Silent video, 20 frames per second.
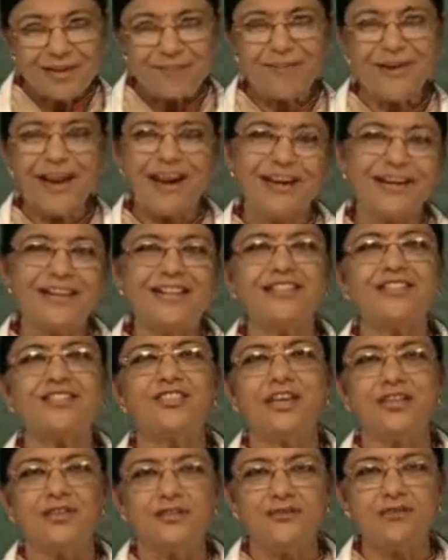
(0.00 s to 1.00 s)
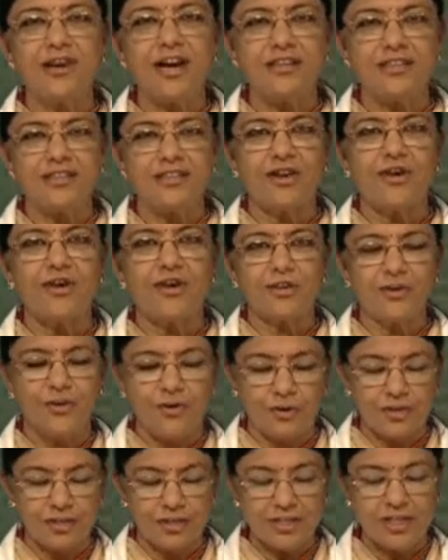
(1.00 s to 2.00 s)
plant is pteridophyte or
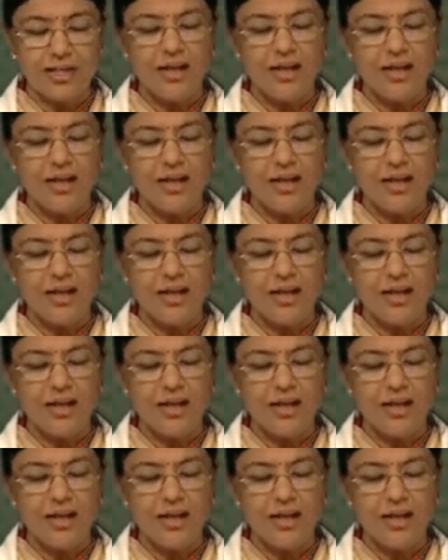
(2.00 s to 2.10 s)
not.